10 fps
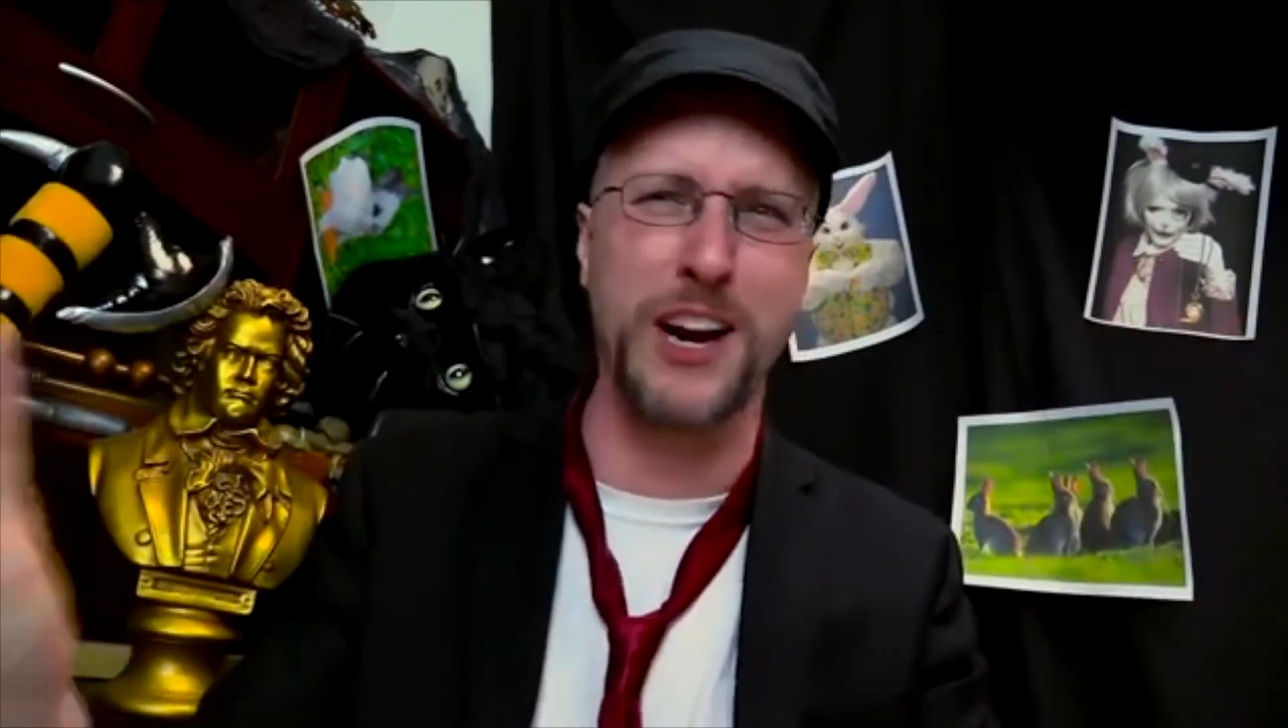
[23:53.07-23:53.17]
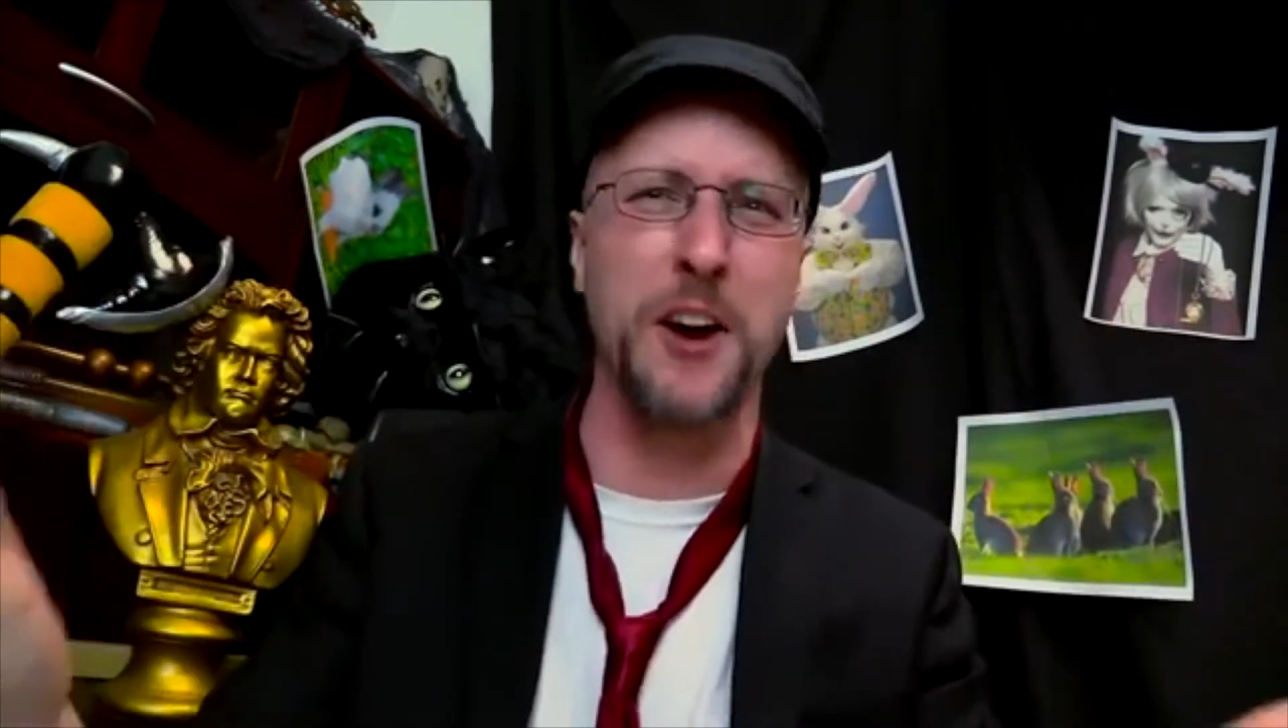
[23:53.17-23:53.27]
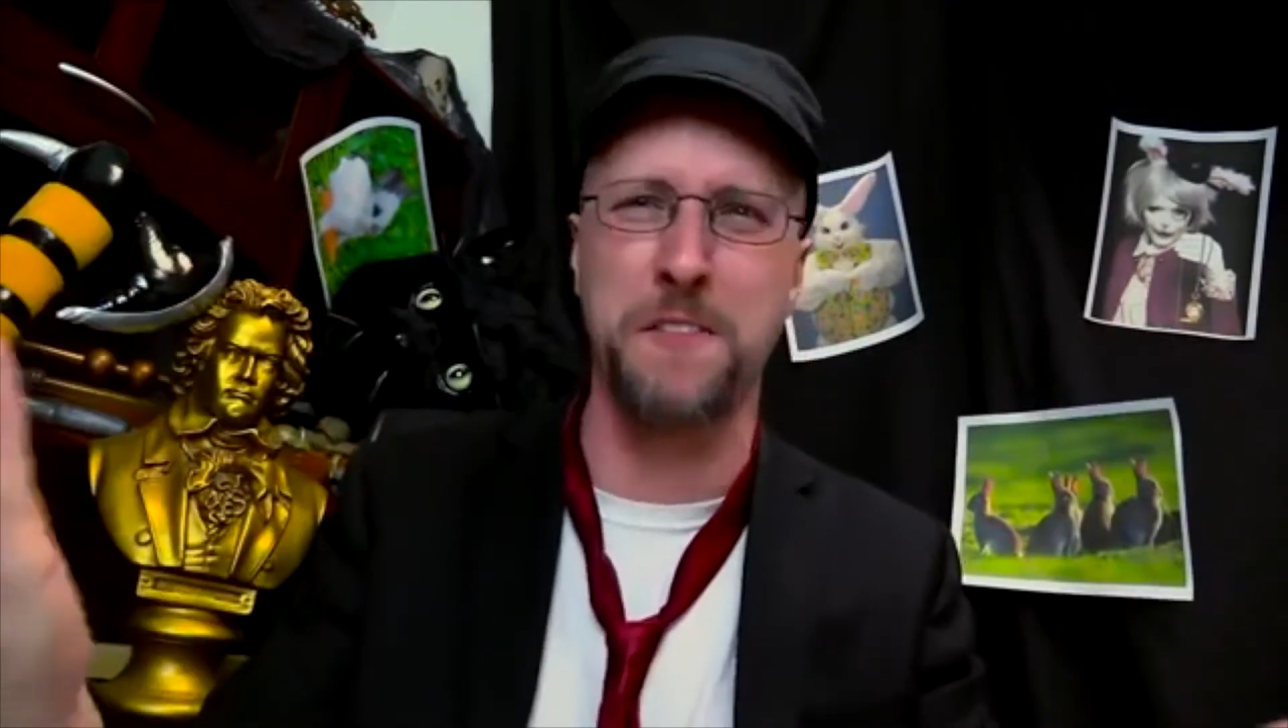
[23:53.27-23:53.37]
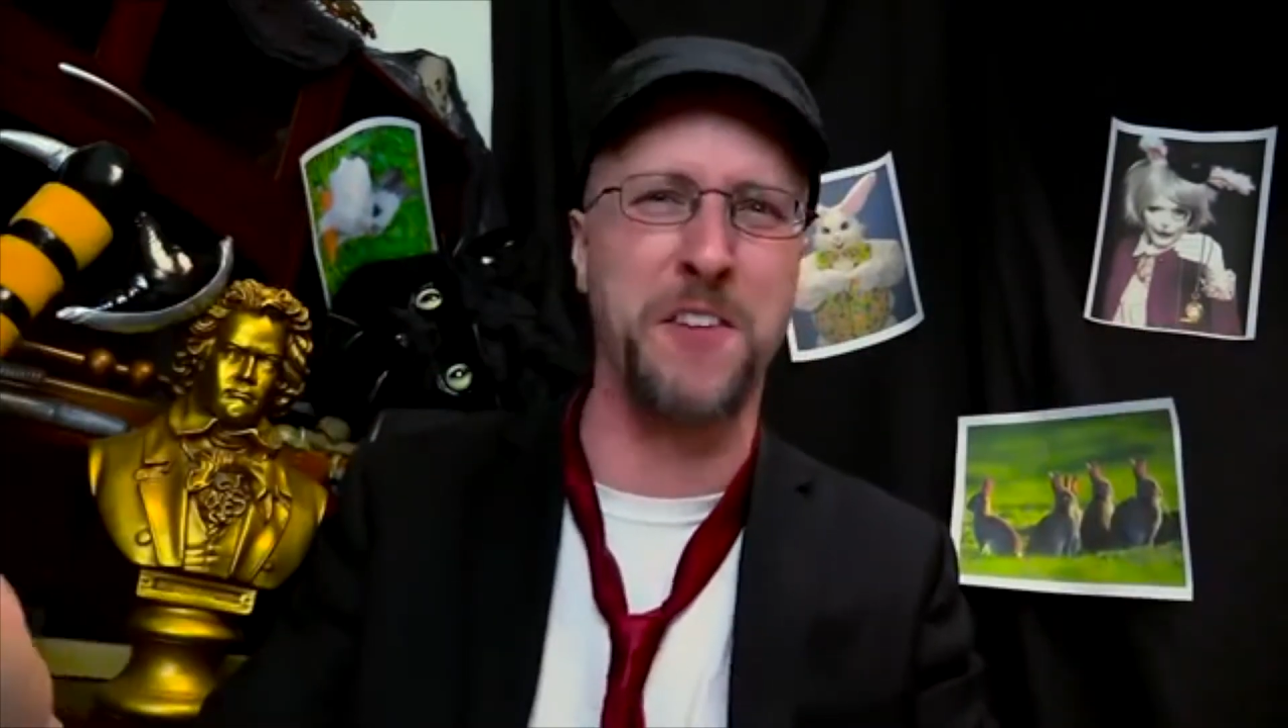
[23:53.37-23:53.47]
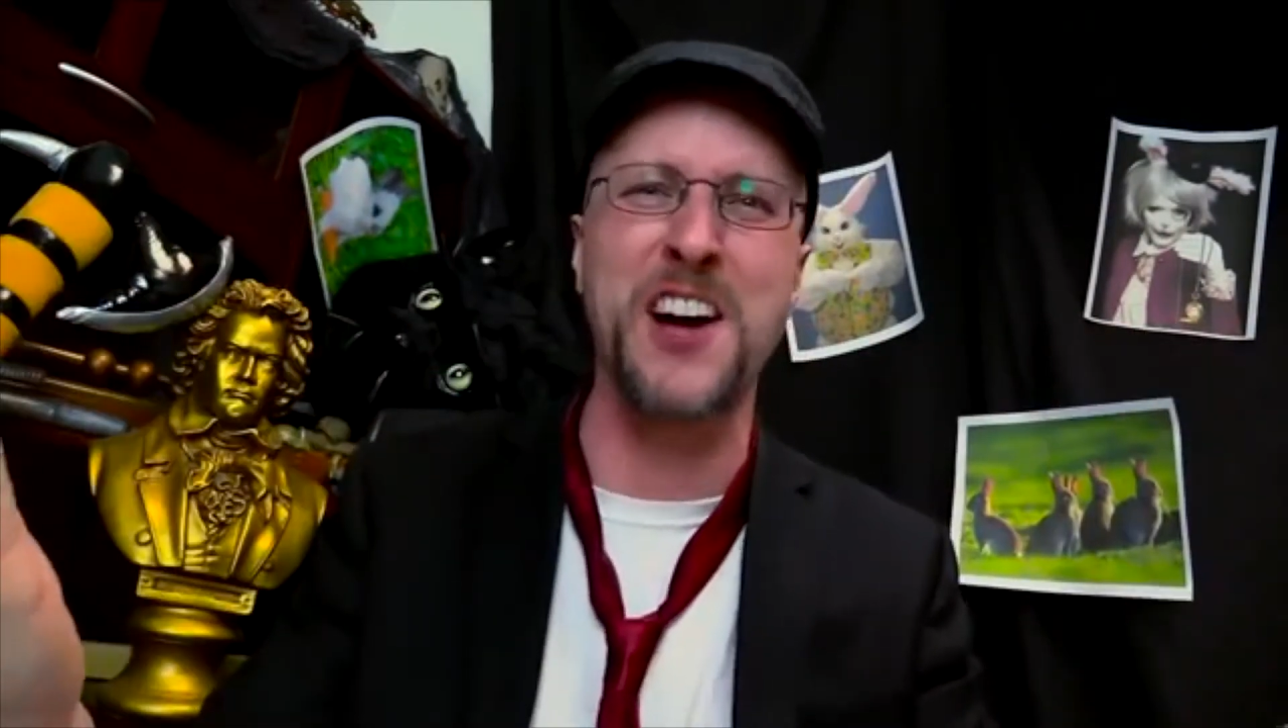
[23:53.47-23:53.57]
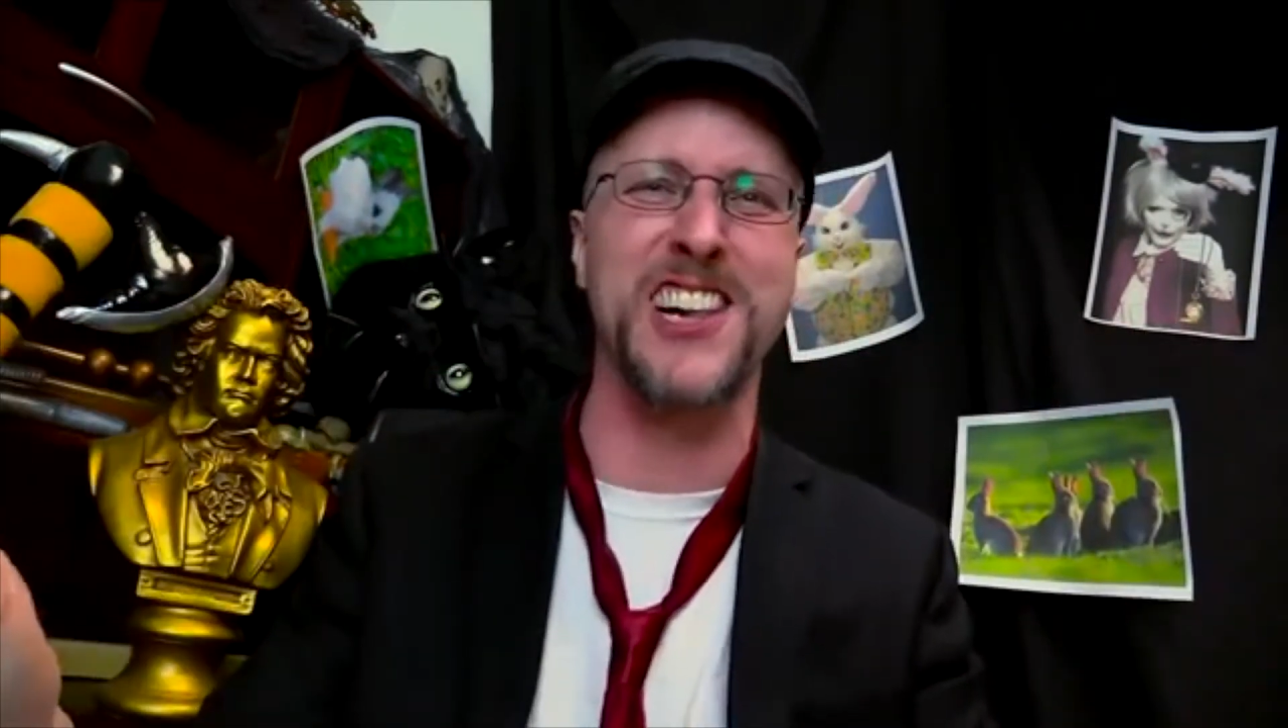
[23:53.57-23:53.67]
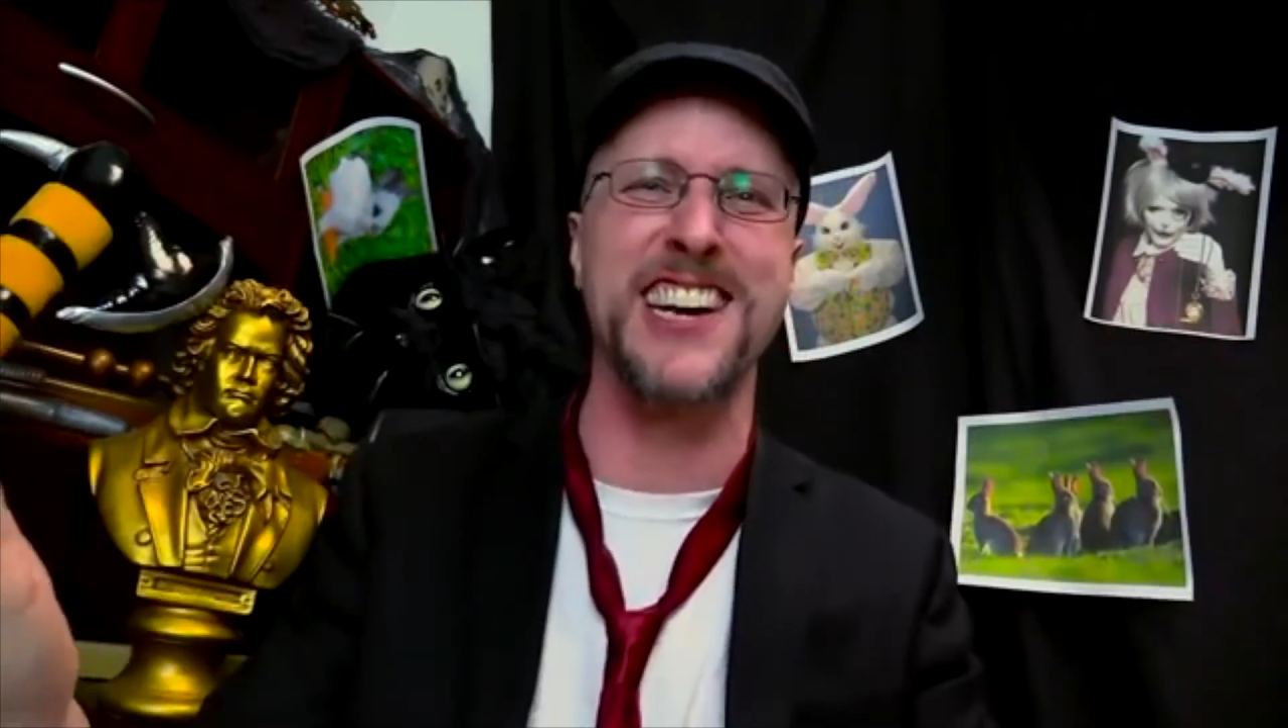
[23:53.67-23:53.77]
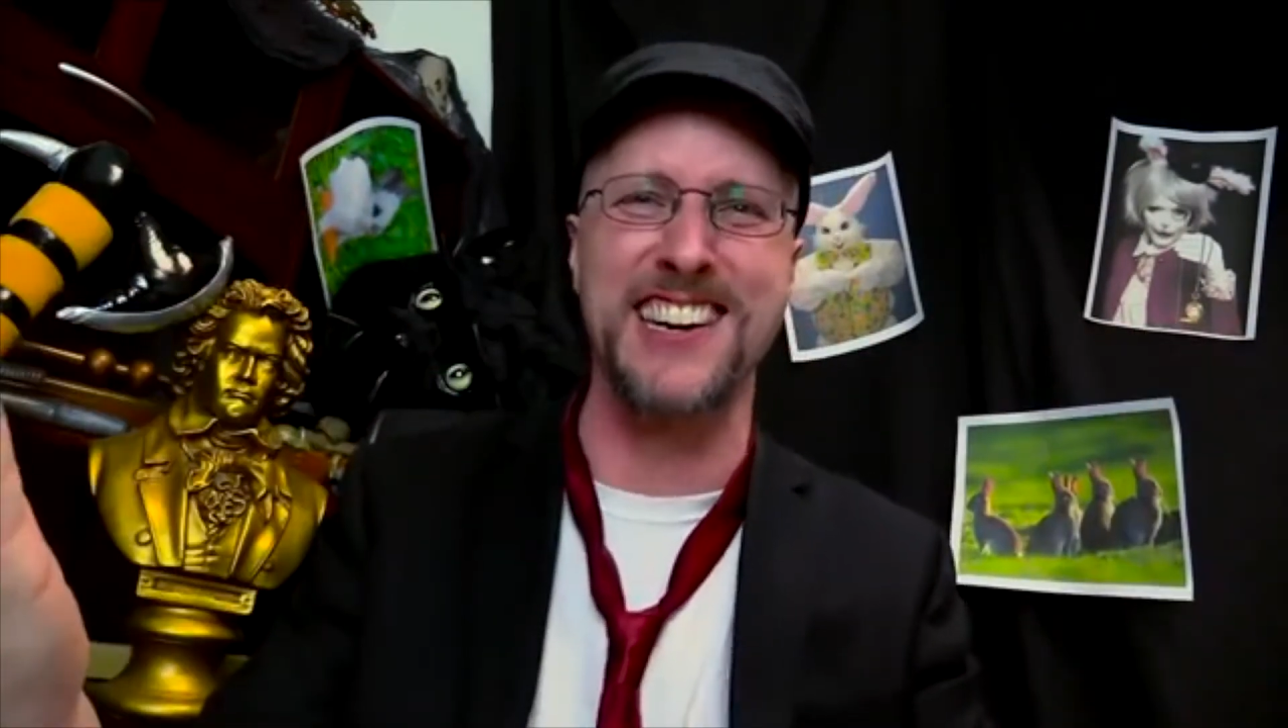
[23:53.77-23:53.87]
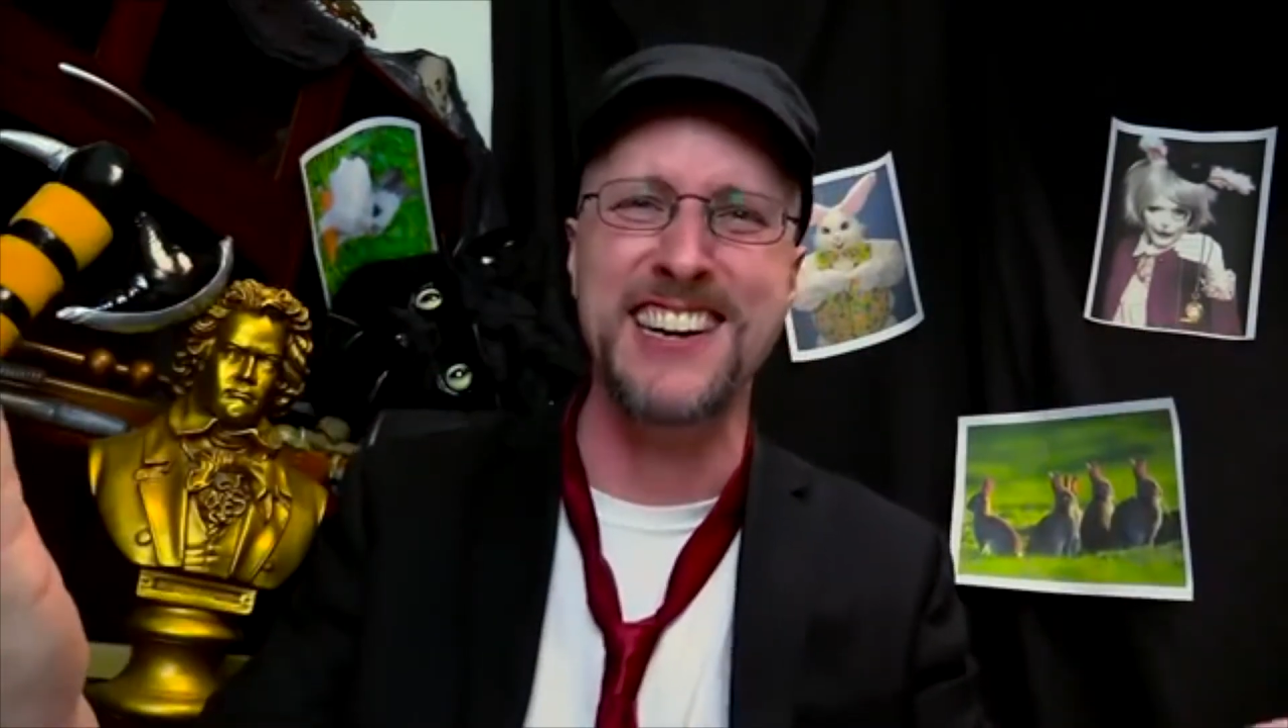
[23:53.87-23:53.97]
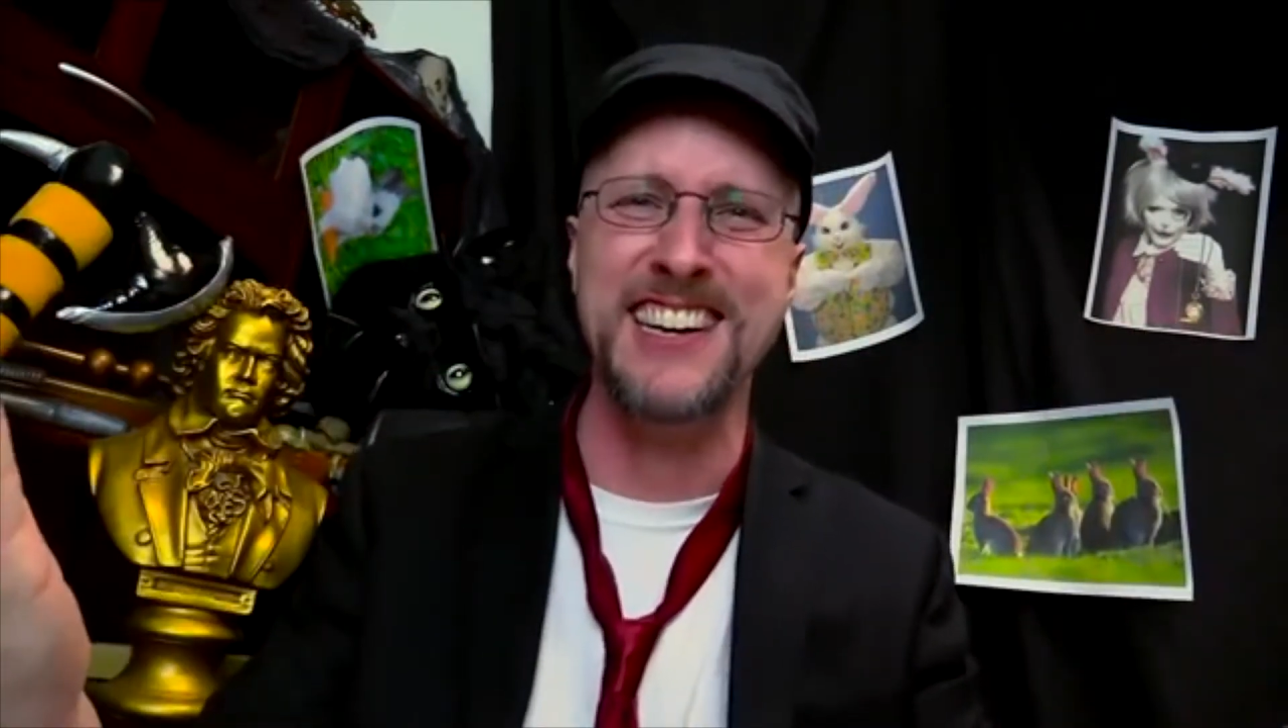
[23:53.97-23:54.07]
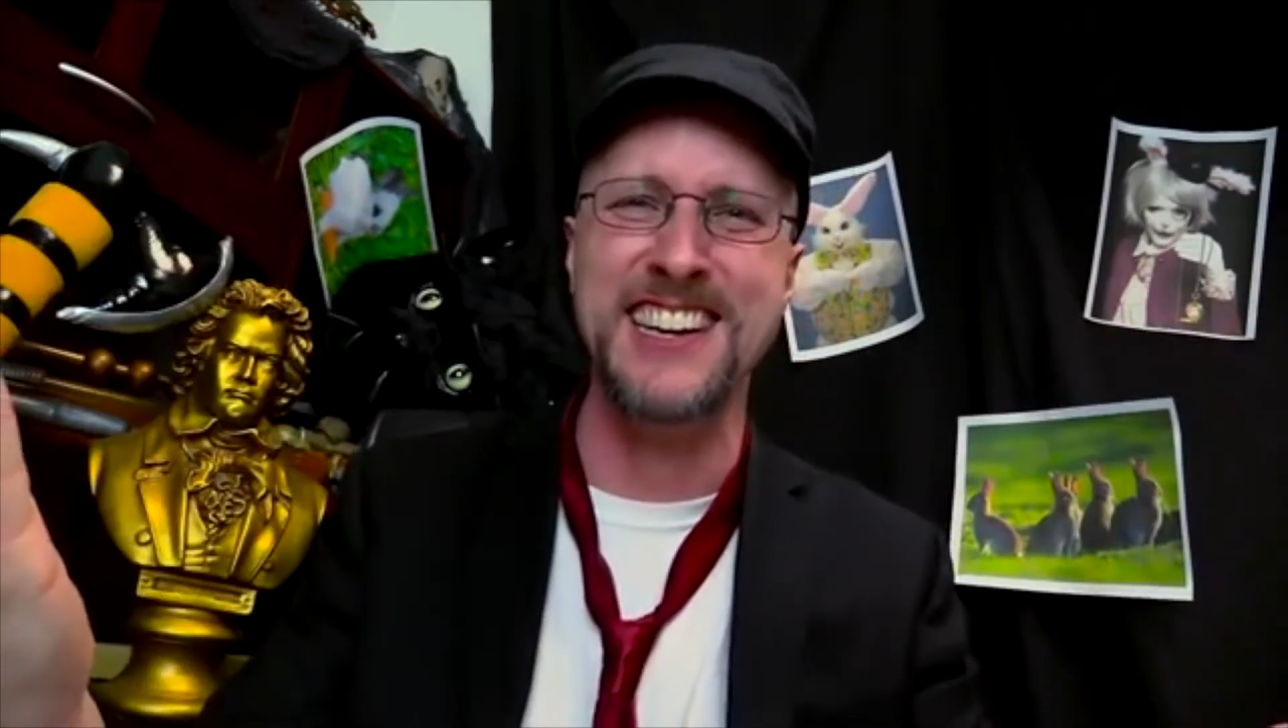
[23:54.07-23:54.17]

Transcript: real villain?